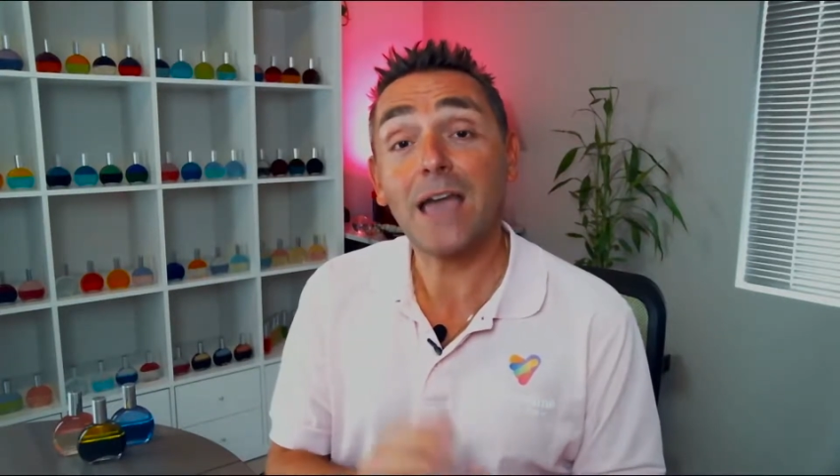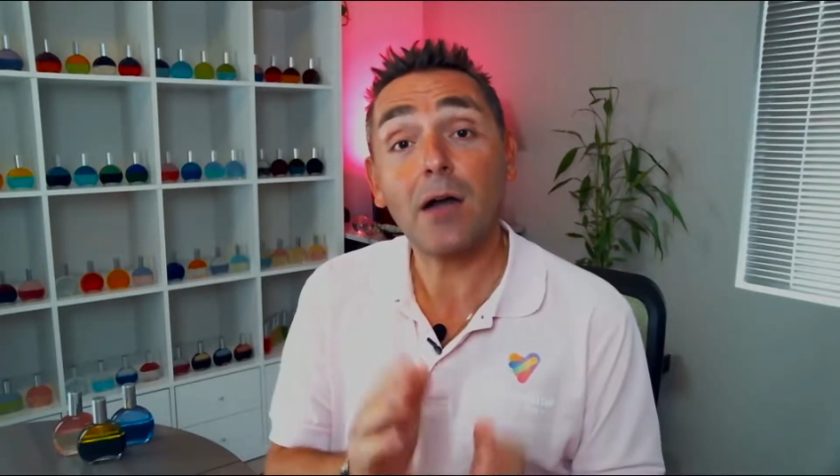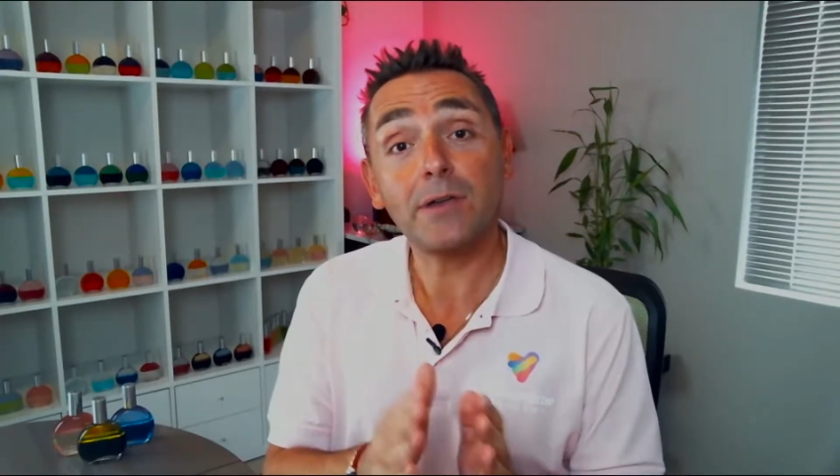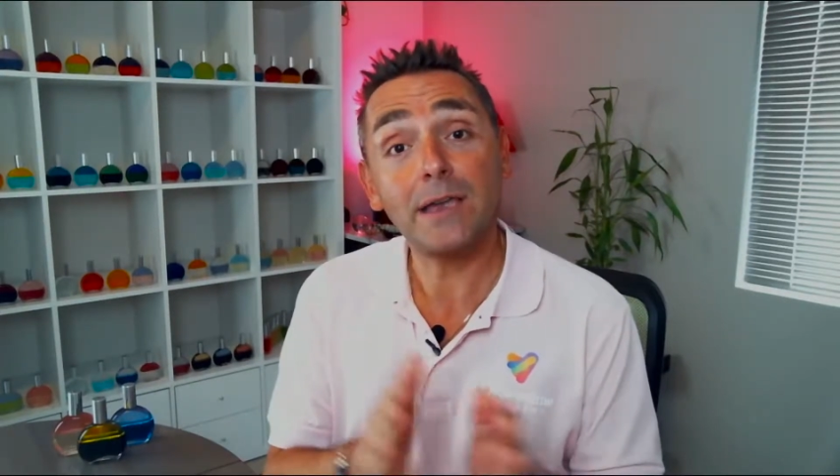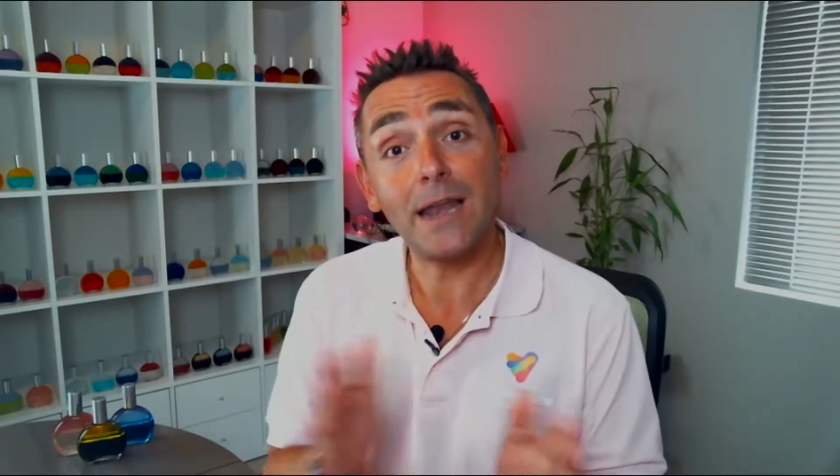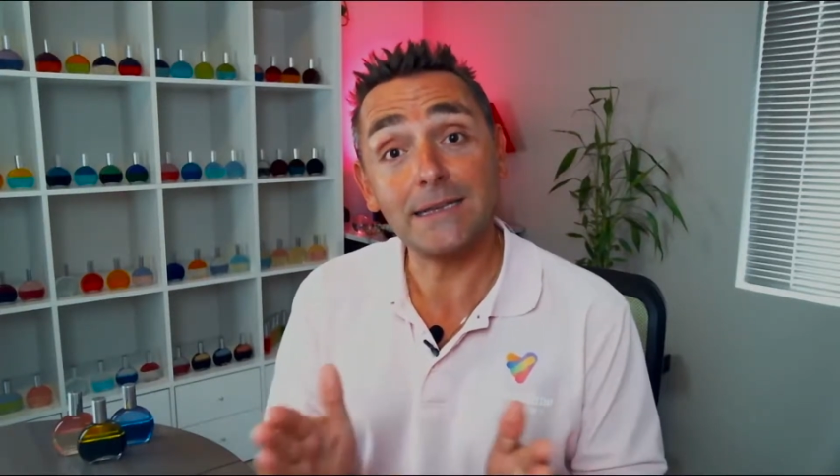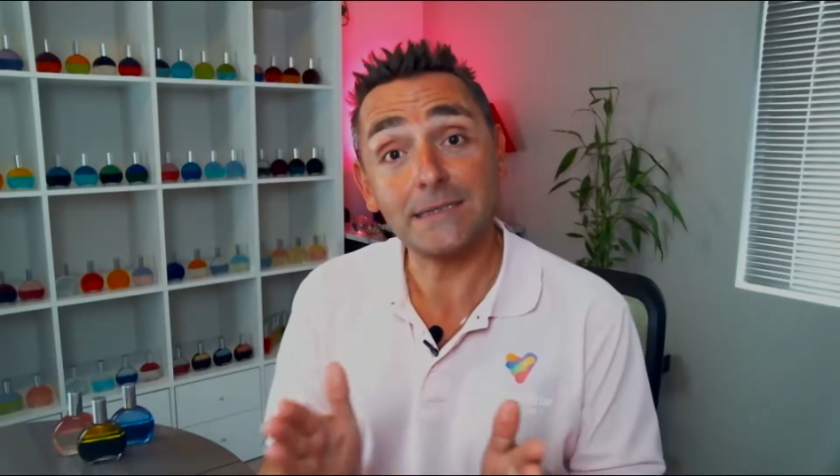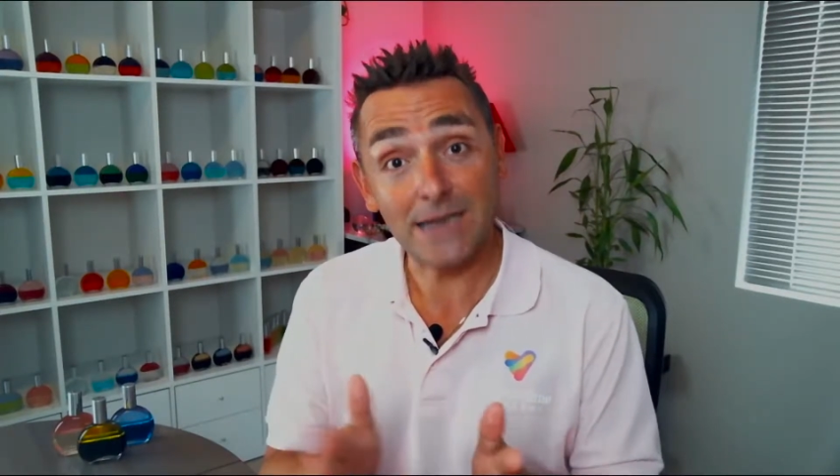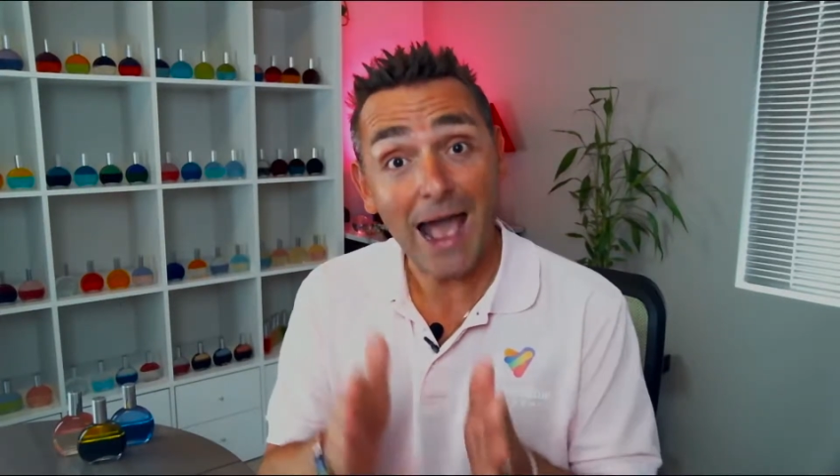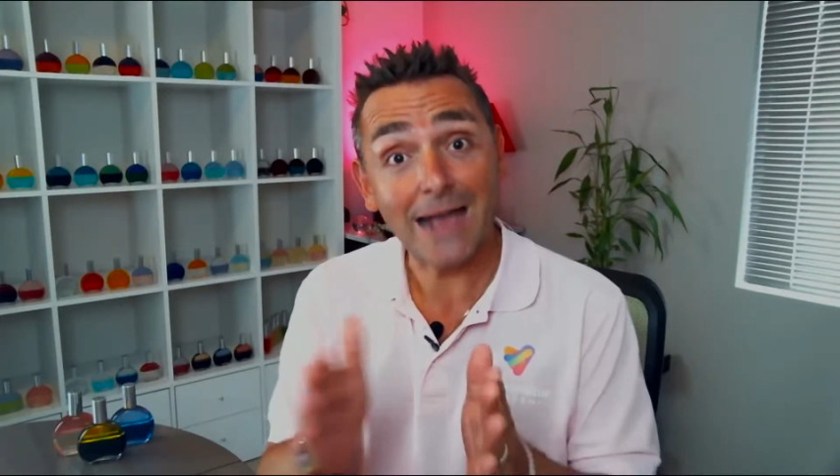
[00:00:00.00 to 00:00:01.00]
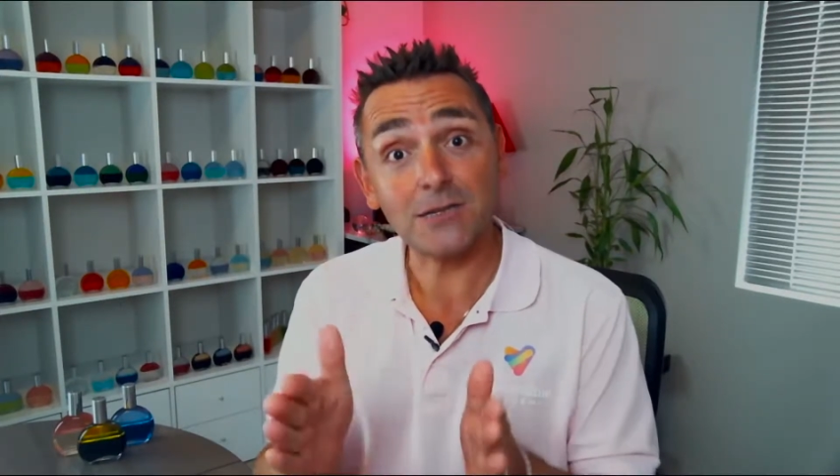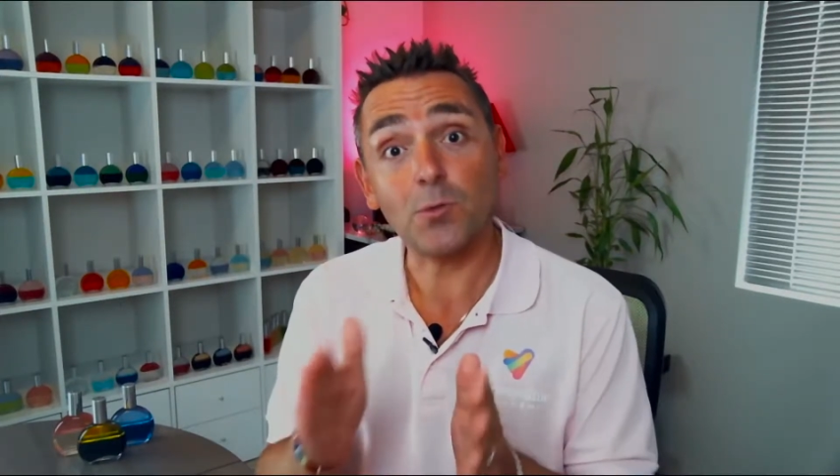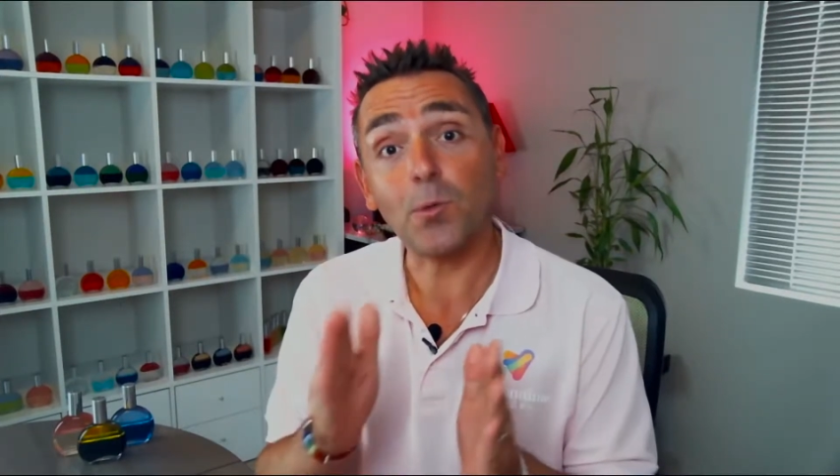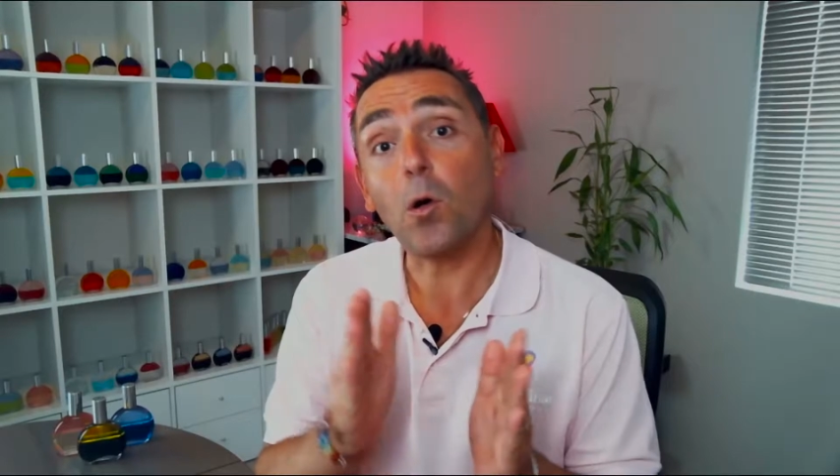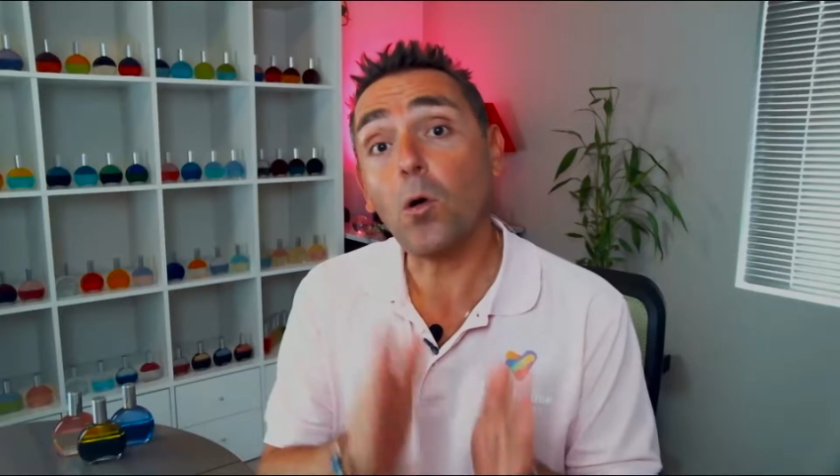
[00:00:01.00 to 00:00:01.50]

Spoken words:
calculate and add up